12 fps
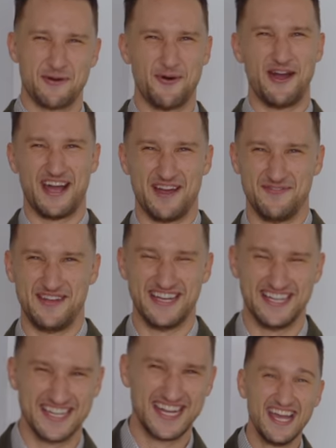the way I mean
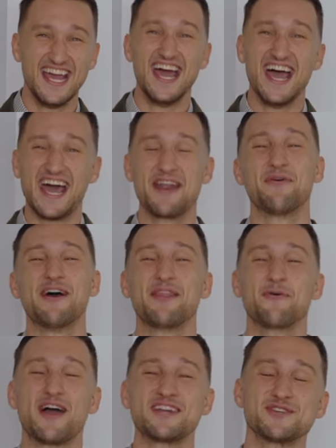it. Anyway, the
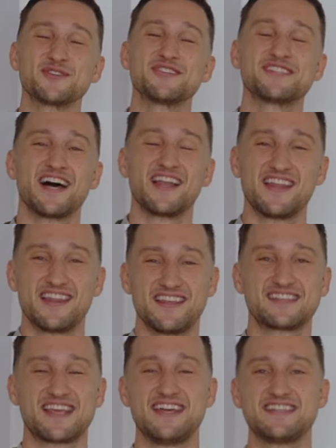way I chose to style it in
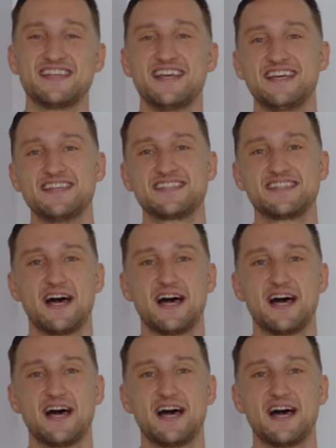this case is